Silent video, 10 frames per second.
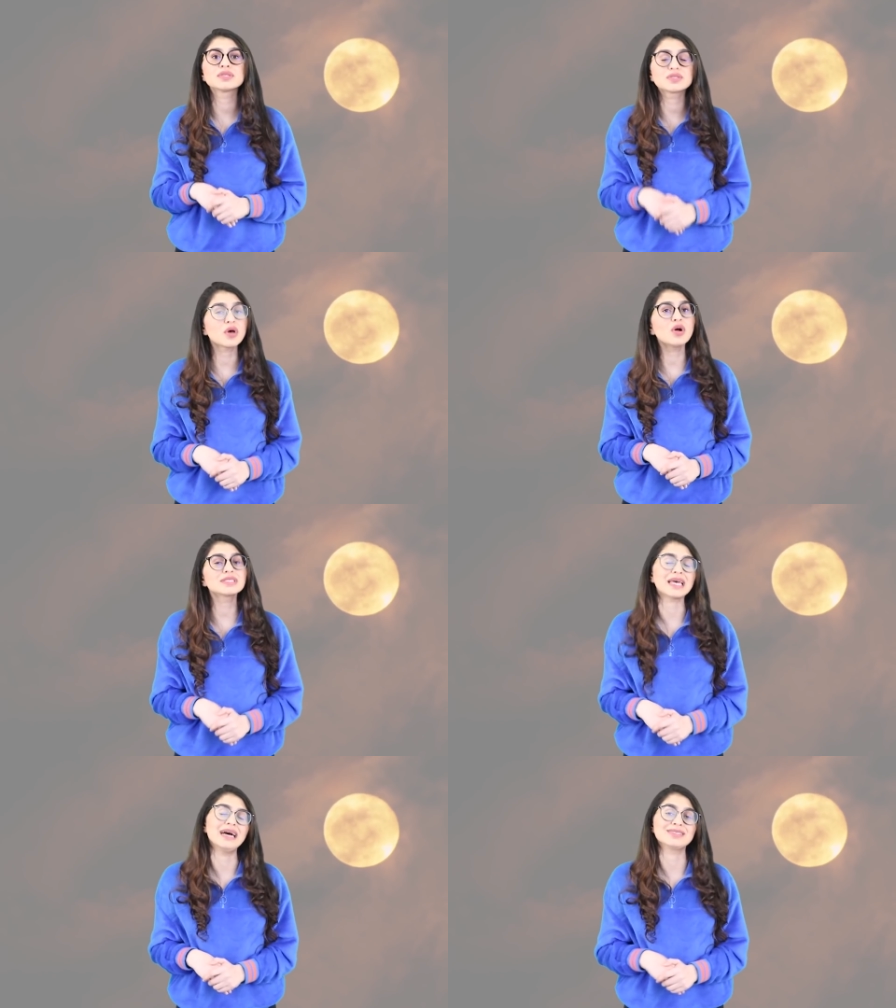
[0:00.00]

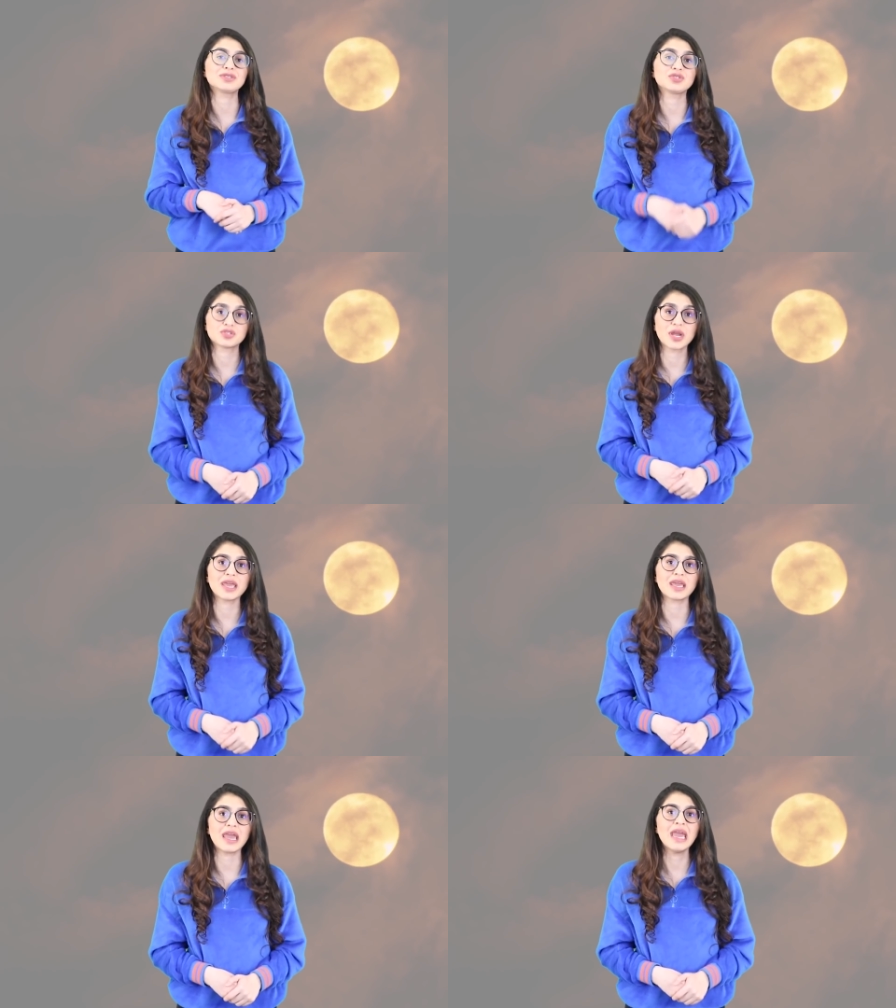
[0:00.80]
salt, and
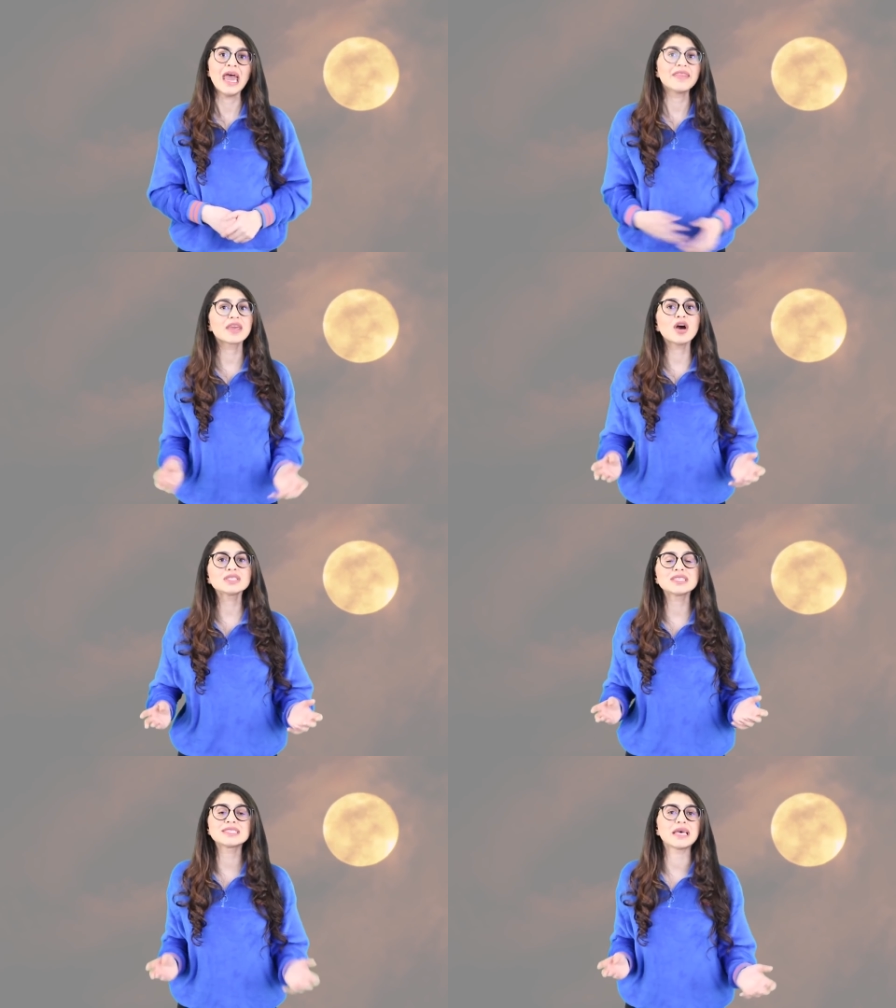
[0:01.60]
string. They
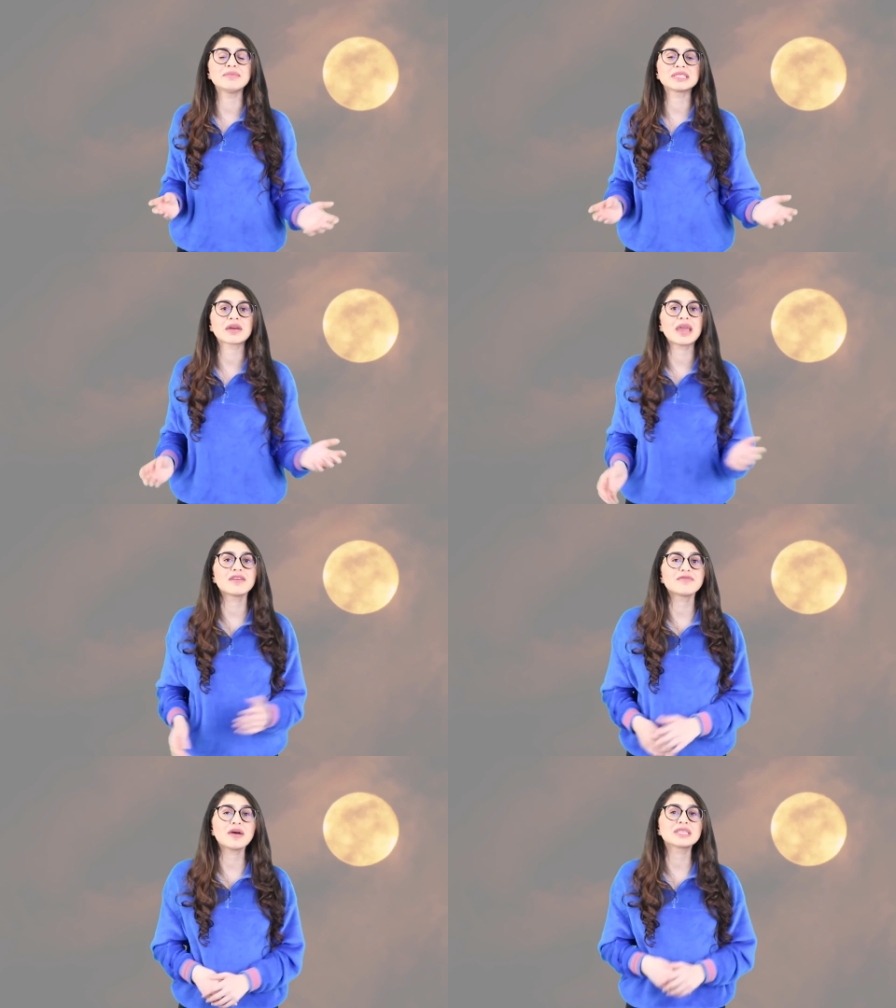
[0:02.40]
got to the cemetery
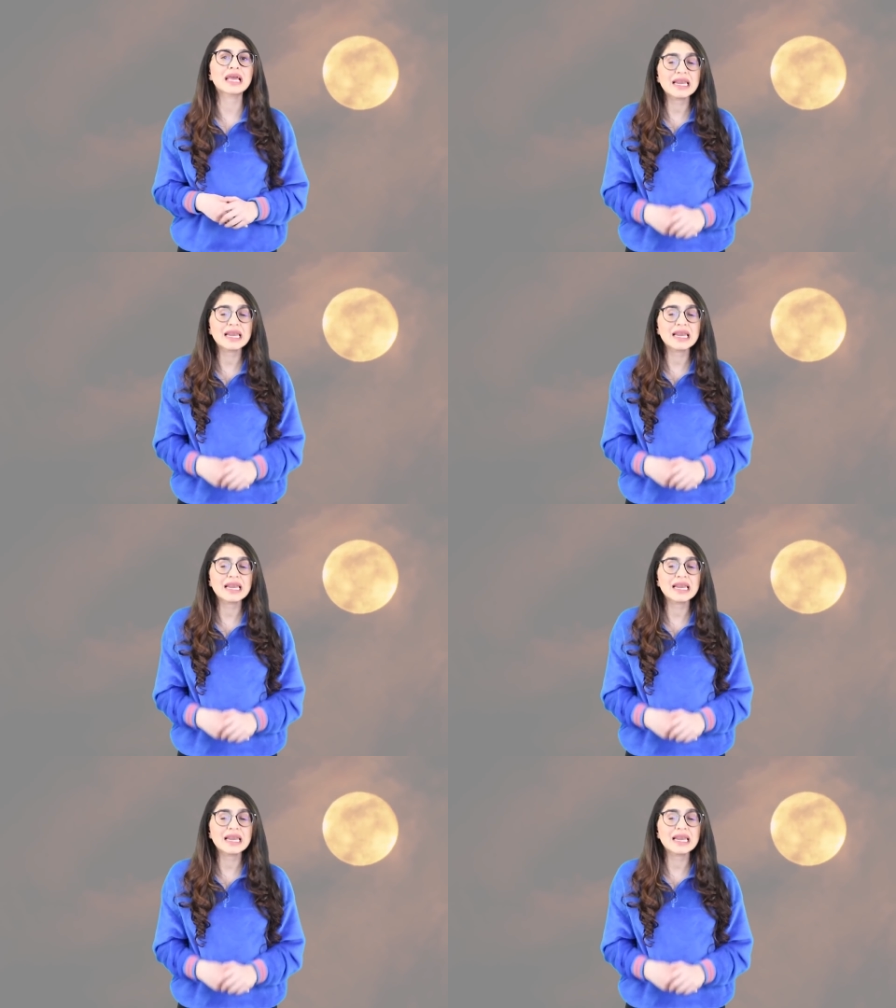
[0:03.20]
and found a